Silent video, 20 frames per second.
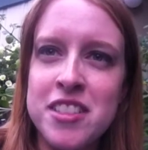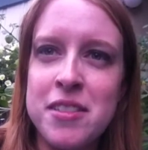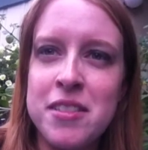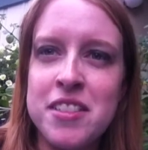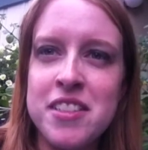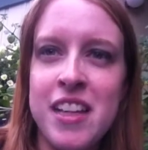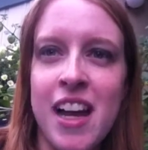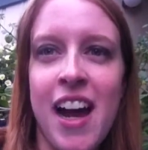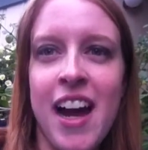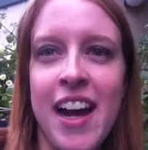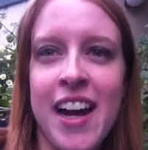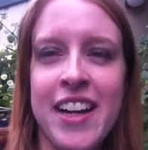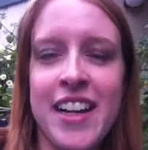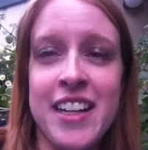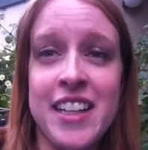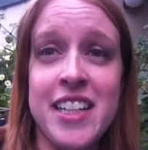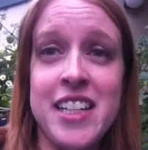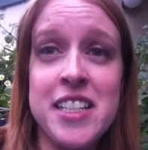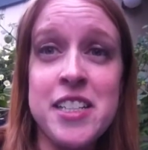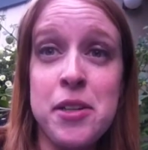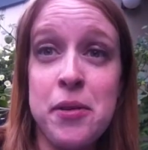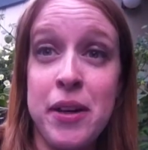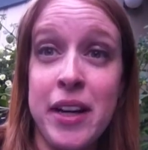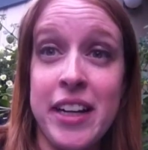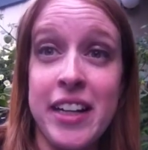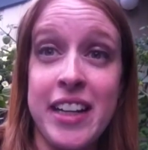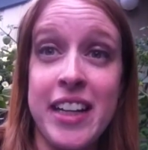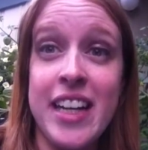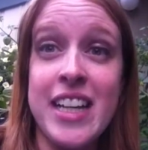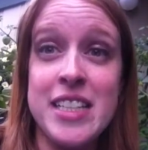the side, and he's going
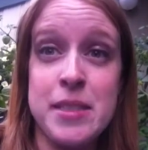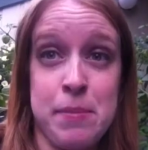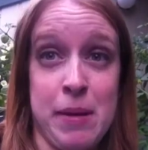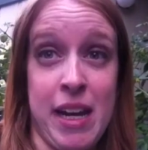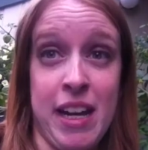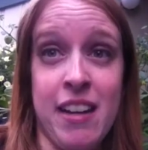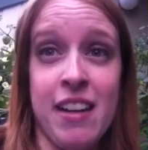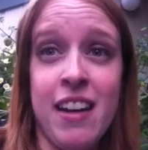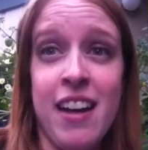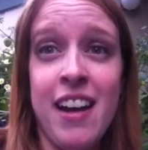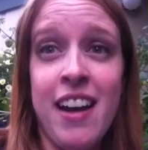in to kiss me.